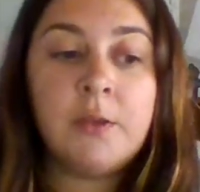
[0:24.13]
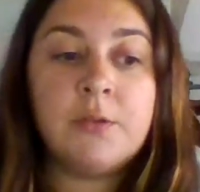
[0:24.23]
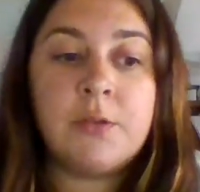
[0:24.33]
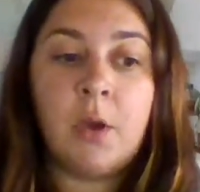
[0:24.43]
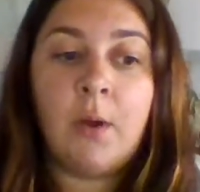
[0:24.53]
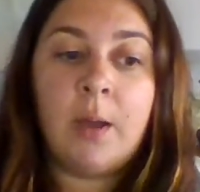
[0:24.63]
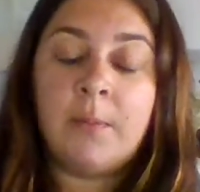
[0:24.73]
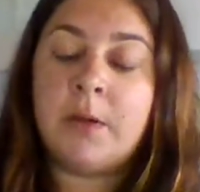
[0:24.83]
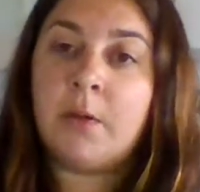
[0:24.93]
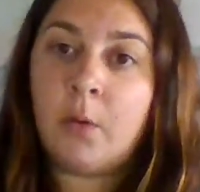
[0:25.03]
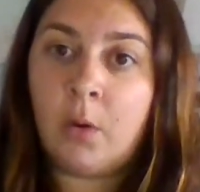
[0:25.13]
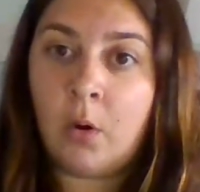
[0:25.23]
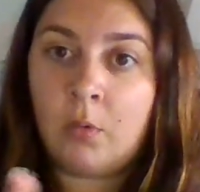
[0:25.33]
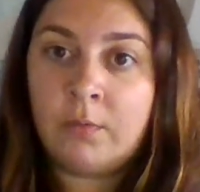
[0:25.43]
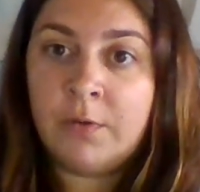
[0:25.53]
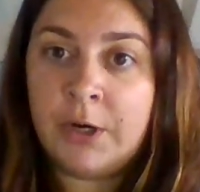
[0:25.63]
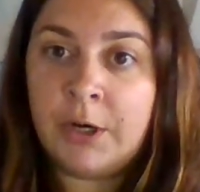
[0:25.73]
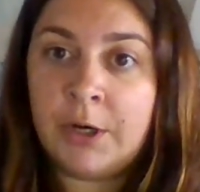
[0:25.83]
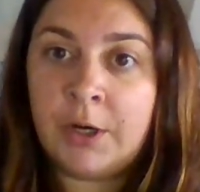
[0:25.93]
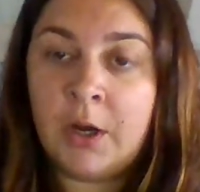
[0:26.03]
So I'm going to go
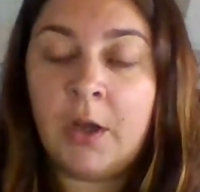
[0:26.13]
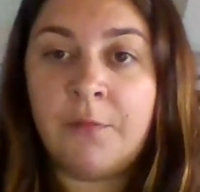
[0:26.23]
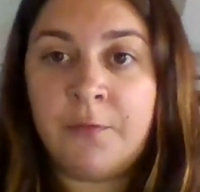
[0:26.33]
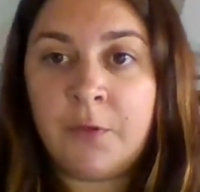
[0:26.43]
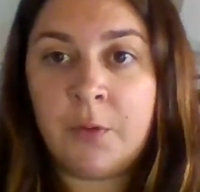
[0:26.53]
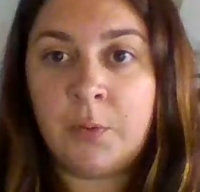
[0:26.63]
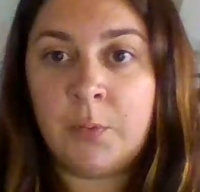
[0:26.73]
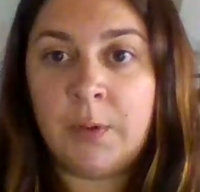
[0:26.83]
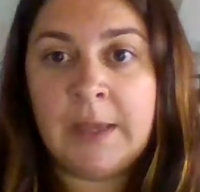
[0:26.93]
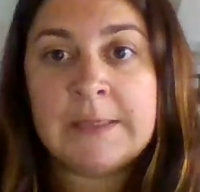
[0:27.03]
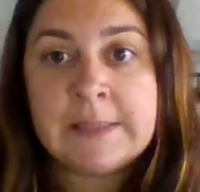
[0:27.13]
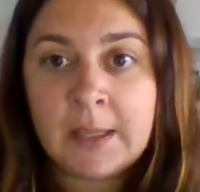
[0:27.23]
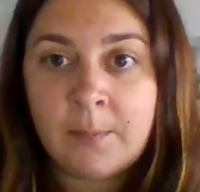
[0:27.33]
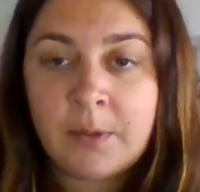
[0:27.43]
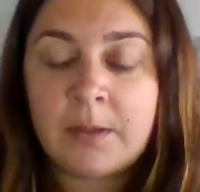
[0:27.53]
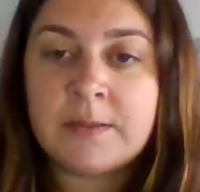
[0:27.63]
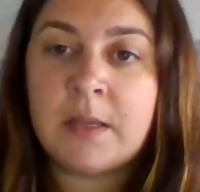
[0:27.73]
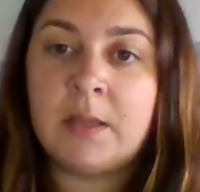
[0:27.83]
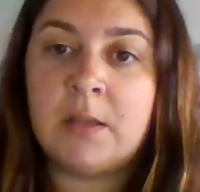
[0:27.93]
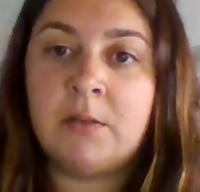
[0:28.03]
over a few examples
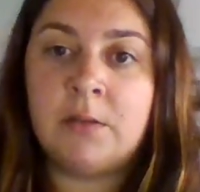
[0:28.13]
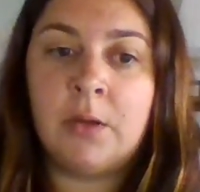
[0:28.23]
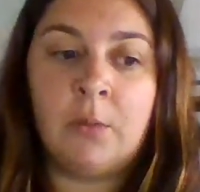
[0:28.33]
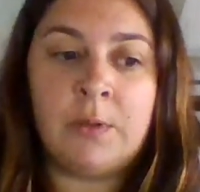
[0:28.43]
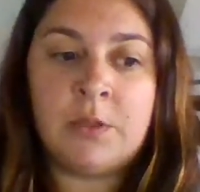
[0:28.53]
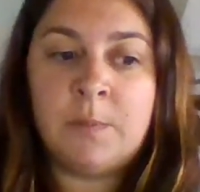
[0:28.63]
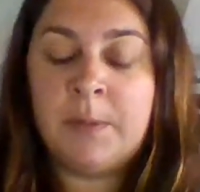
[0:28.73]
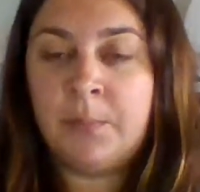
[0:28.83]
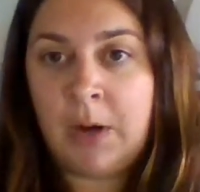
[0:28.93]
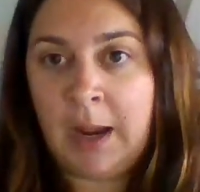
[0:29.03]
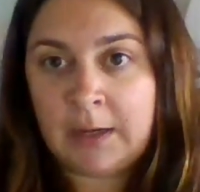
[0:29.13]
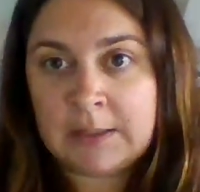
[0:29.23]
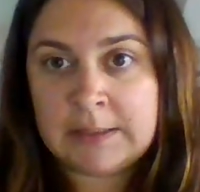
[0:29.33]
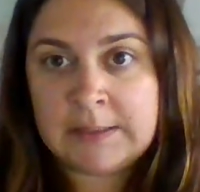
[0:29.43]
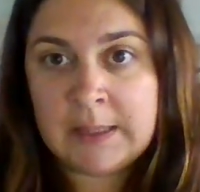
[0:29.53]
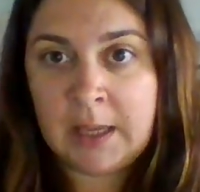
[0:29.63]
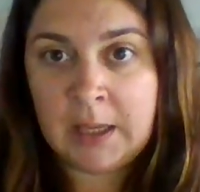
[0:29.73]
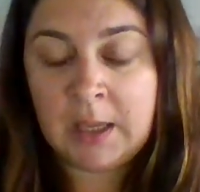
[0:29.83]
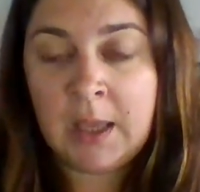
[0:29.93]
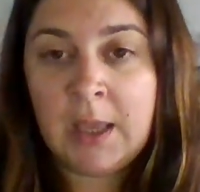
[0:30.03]
and then you're going to be
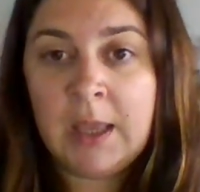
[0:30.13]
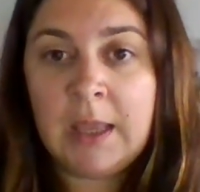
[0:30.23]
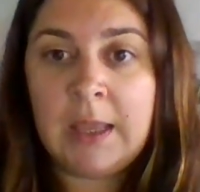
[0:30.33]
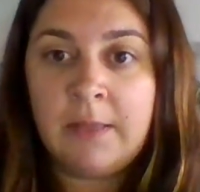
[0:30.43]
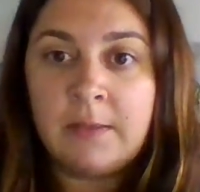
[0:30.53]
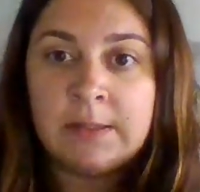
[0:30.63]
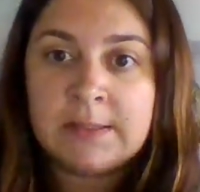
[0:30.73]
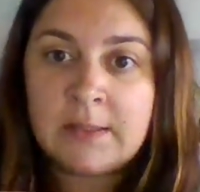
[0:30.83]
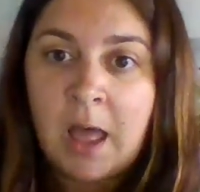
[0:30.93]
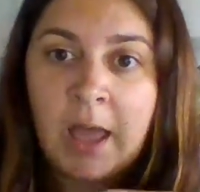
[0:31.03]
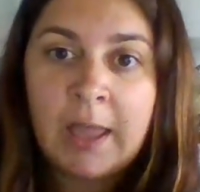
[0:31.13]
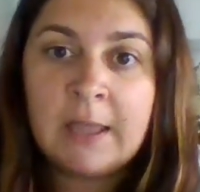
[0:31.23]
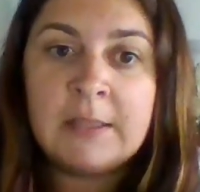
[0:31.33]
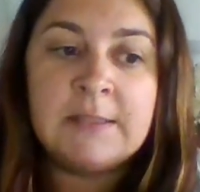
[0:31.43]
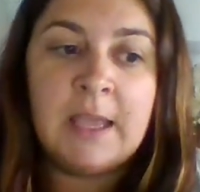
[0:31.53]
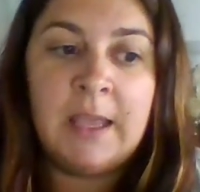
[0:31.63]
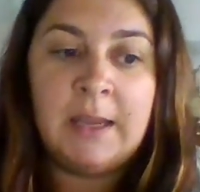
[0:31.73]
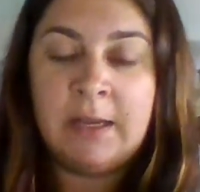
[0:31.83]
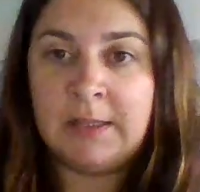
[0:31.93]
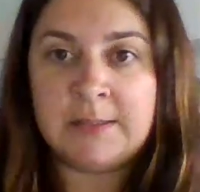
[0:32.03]
practicing in the slides
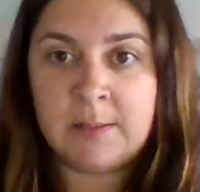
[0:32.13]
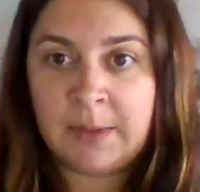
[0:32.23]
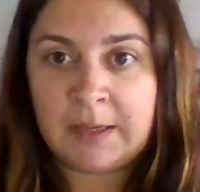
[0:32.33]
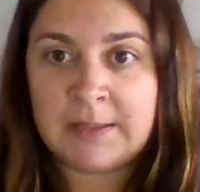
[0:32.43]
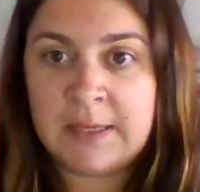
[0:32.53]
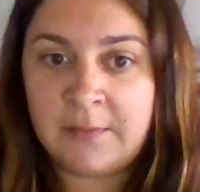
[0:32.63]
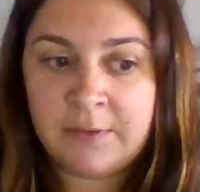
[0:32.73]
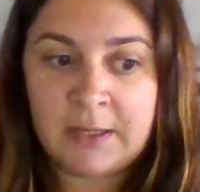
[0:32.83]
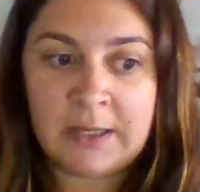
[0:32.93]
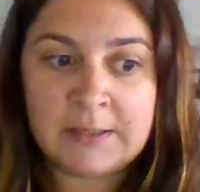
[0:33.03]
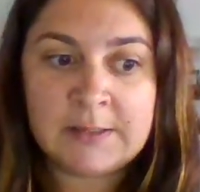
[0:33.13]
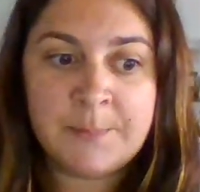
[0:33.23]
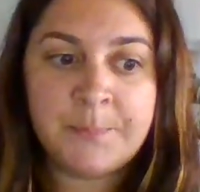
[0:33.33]
and in some activities.